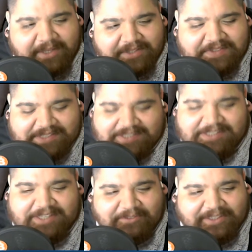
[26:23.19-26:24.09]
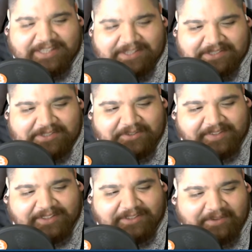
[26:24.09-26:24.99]
interested to see what he's
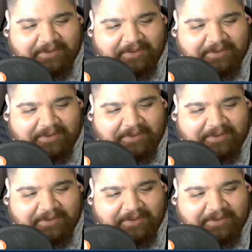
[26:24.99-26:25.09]
doing.